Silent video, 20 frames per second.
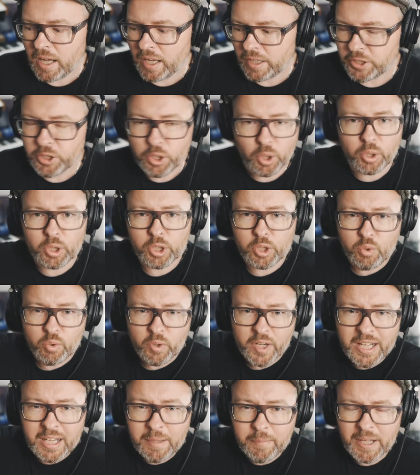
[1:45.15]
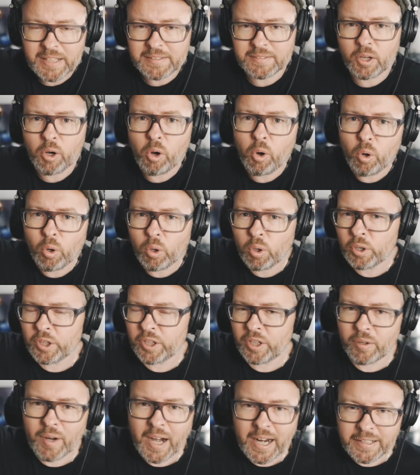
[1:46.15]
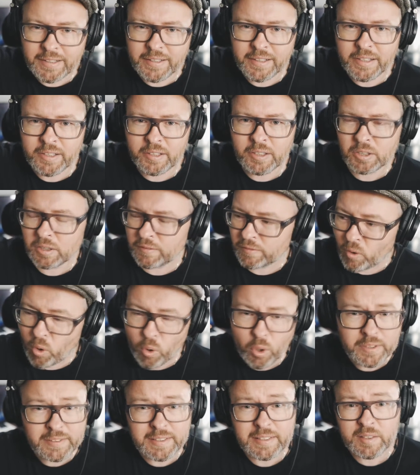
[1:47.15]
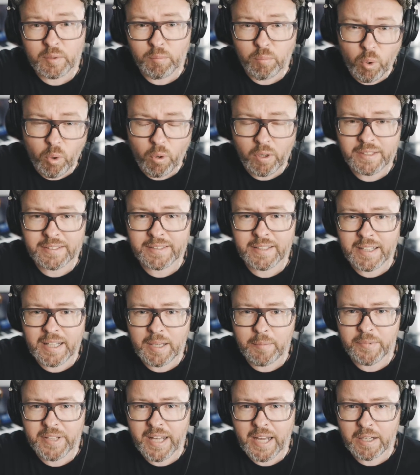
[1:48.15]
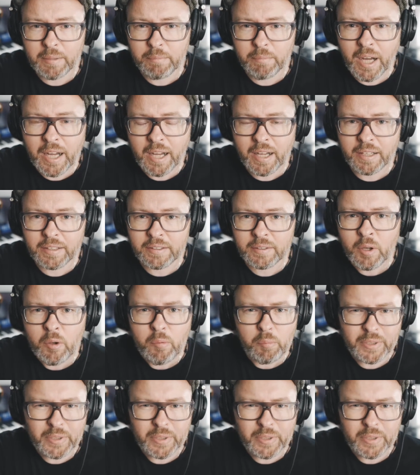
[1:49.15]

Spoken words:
your dream as a whole, your ideal, of course, it's important to keep that in mind,